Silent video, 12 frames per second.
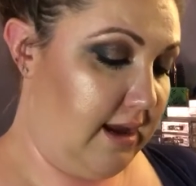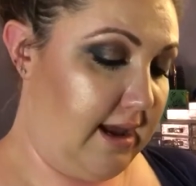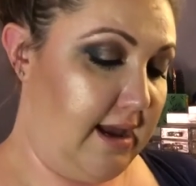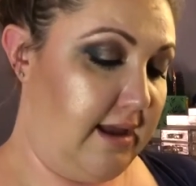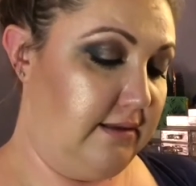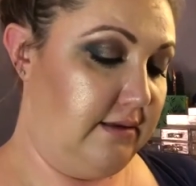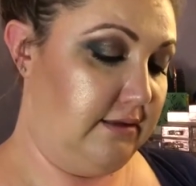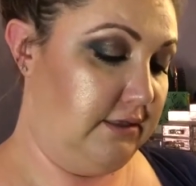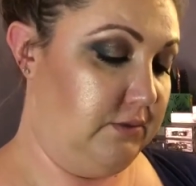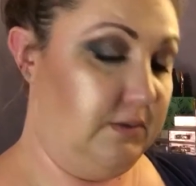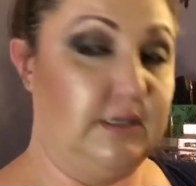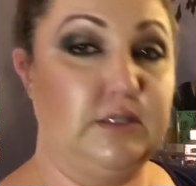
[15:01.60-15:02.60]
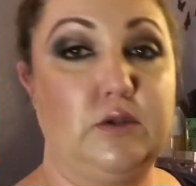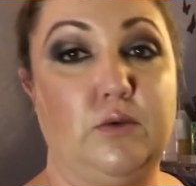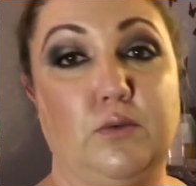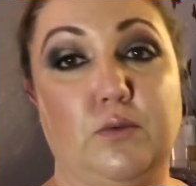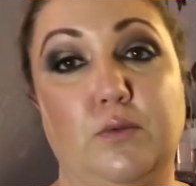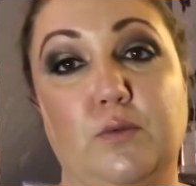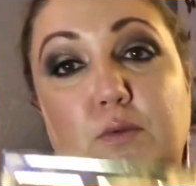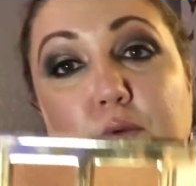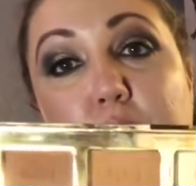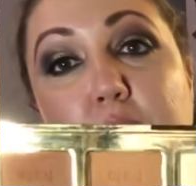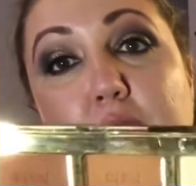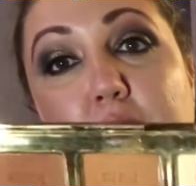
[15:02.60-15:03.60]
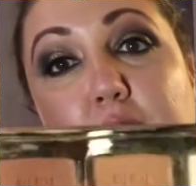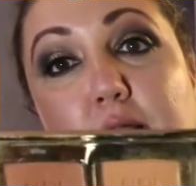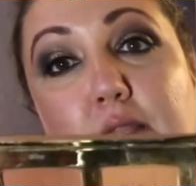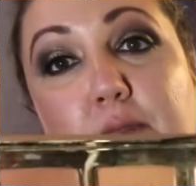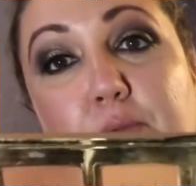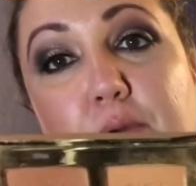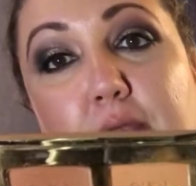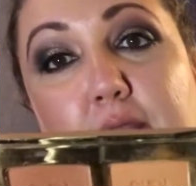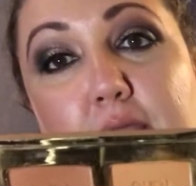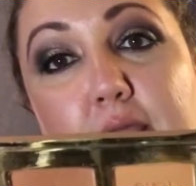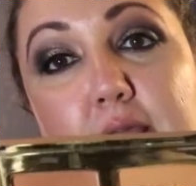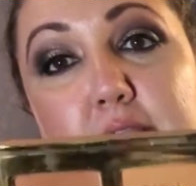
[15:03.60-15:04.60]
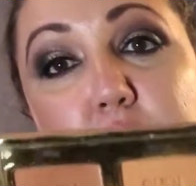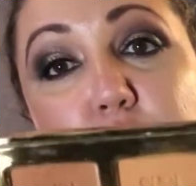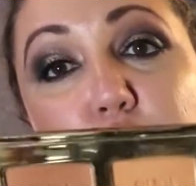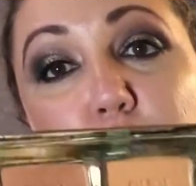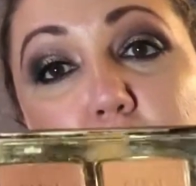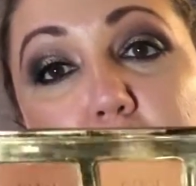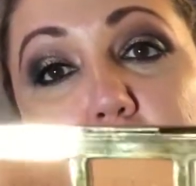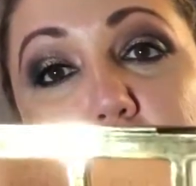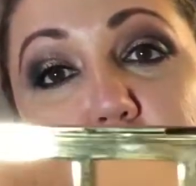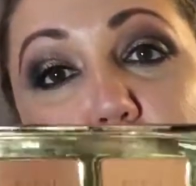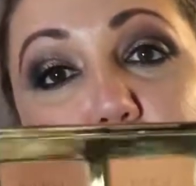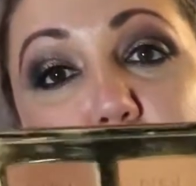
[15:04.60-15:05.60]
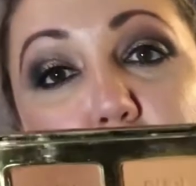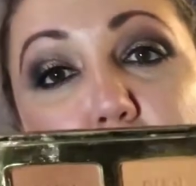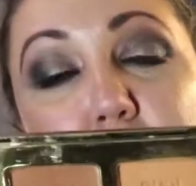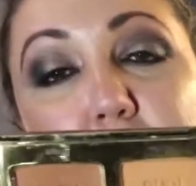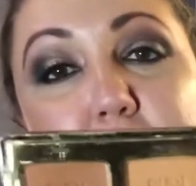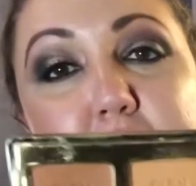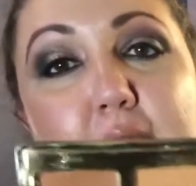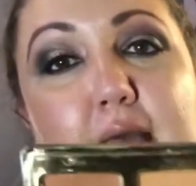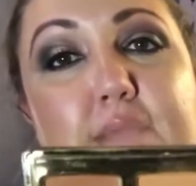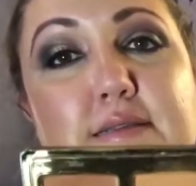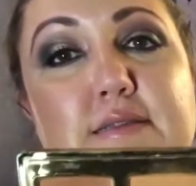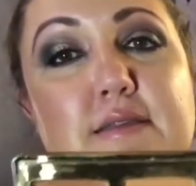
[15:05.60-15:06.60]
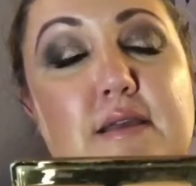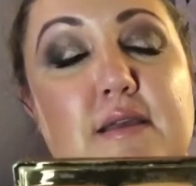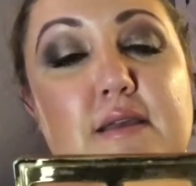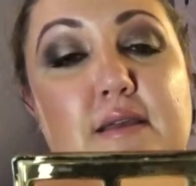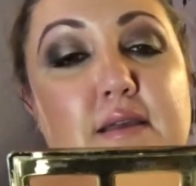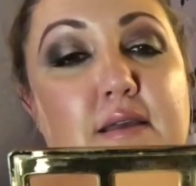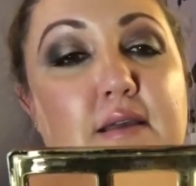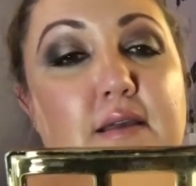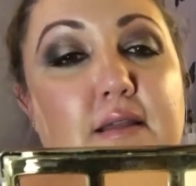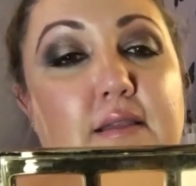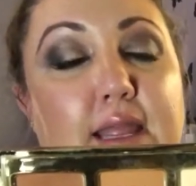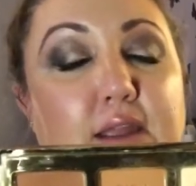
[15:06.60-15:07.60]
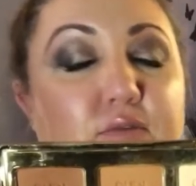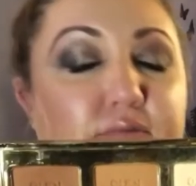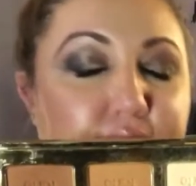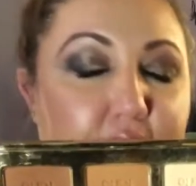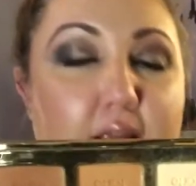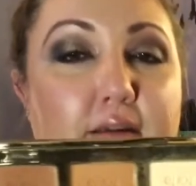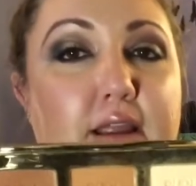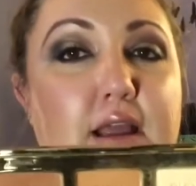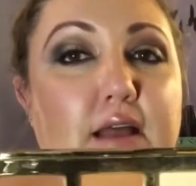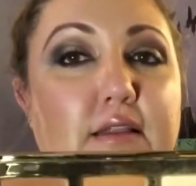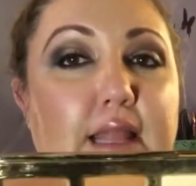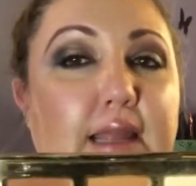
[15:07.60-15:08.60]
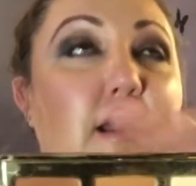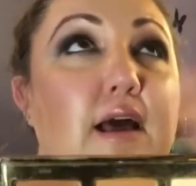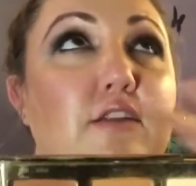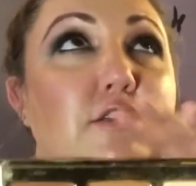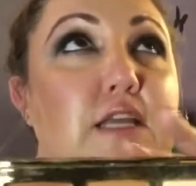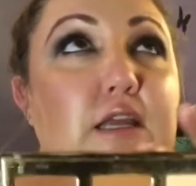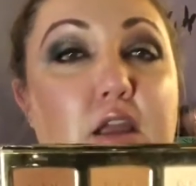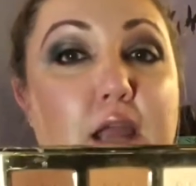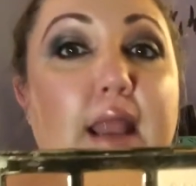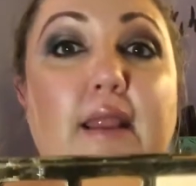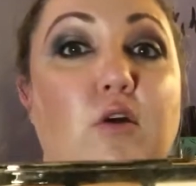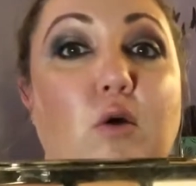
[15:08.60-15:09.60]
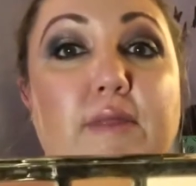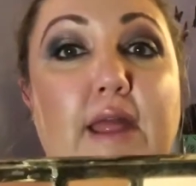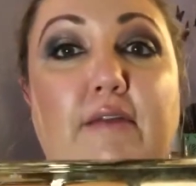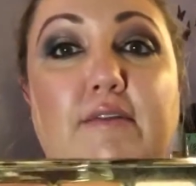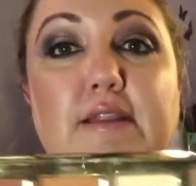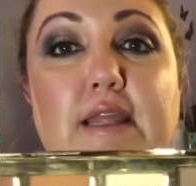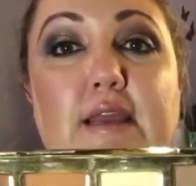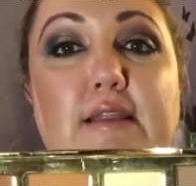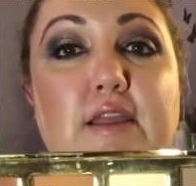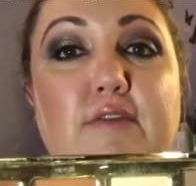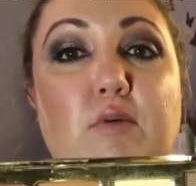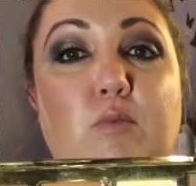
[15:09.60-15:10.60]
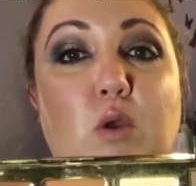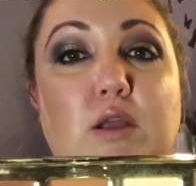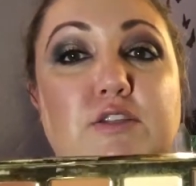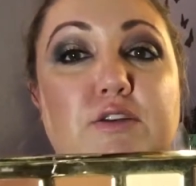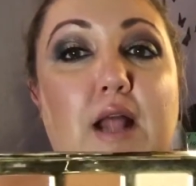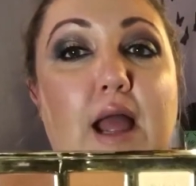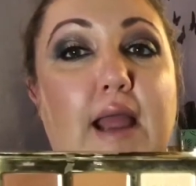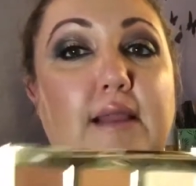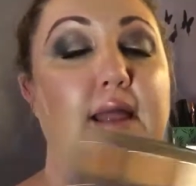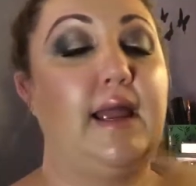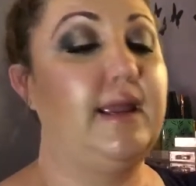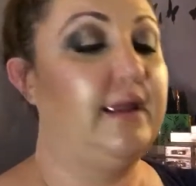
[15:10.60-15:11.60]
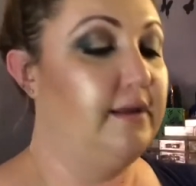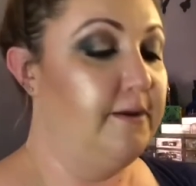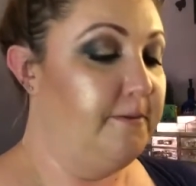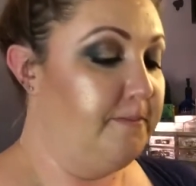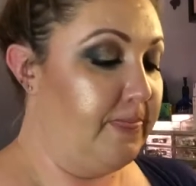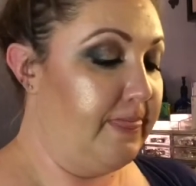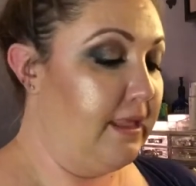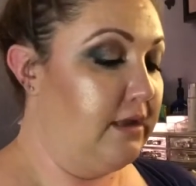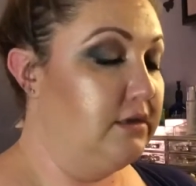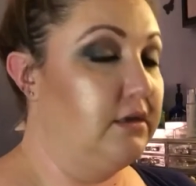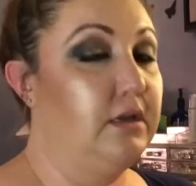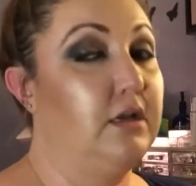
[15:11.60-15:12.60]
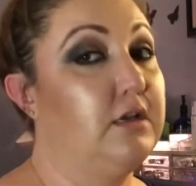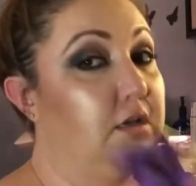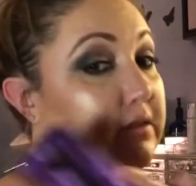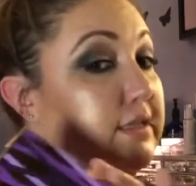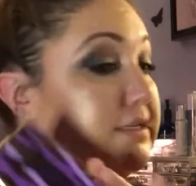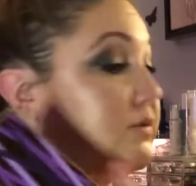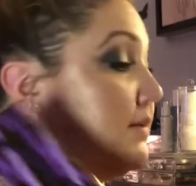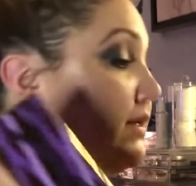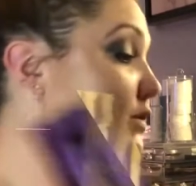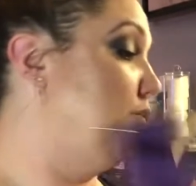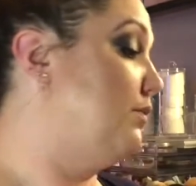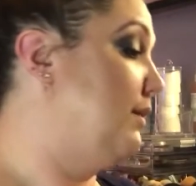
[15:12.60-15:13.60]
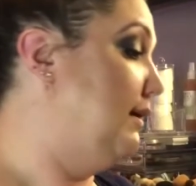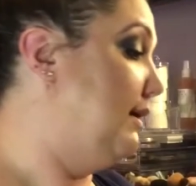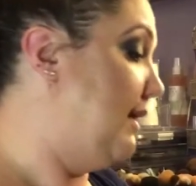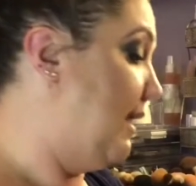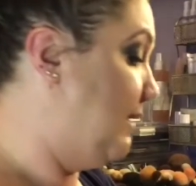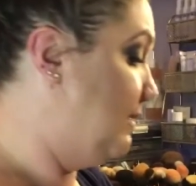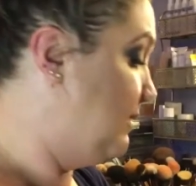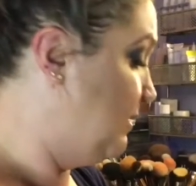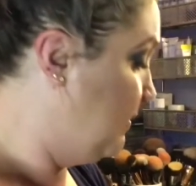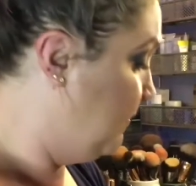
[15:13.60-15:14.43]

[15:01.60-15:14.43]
And this one is really pretty. It's a really good travel palette because it has like colors that can kind of go with everything, and then you have a bronzer and a highlight. This one is really nice.